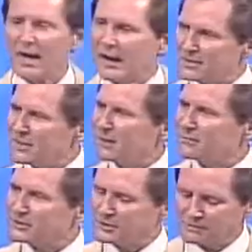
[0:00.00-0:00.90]
and
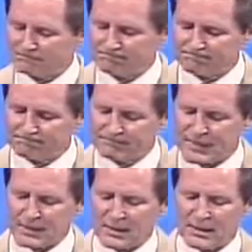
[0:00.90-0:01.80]
television.
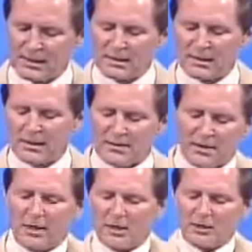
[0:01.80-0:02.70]

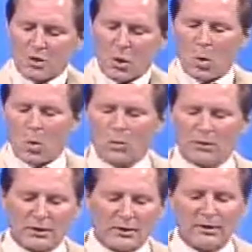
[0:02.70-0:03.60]
There's
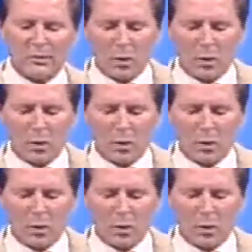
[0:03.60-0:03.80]
old Larry